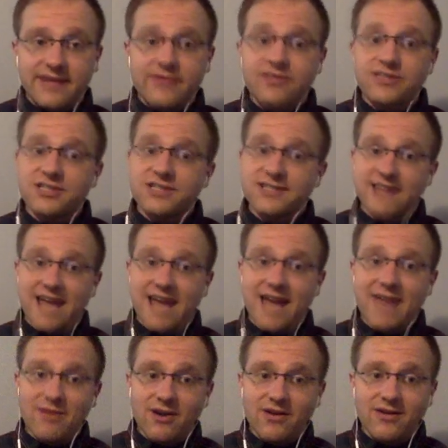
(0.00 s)
which is an
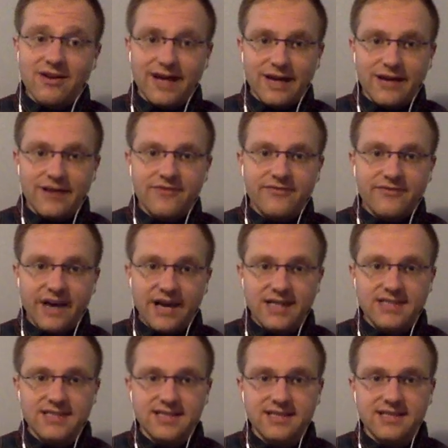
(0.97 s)
mRNA
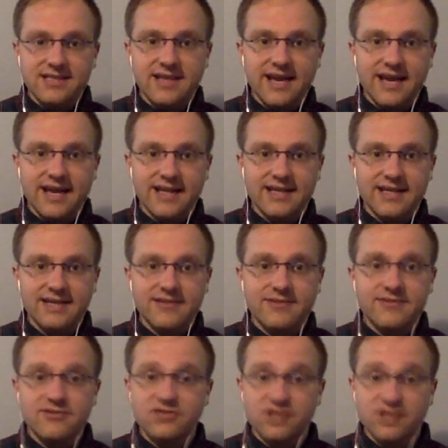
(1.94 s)
vaccine candidate,
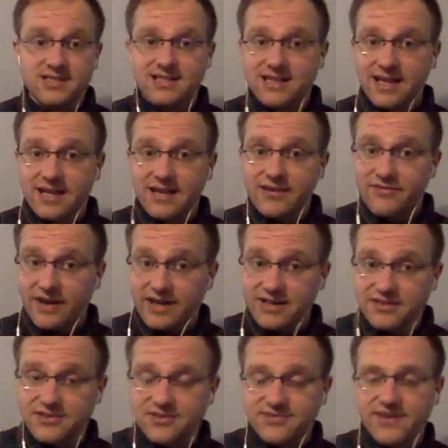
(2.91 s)
just like
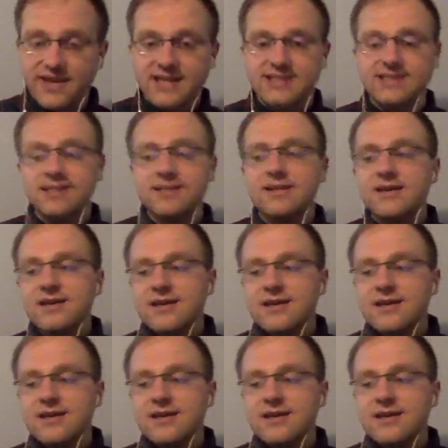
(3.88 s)
Pfizer's vaccine,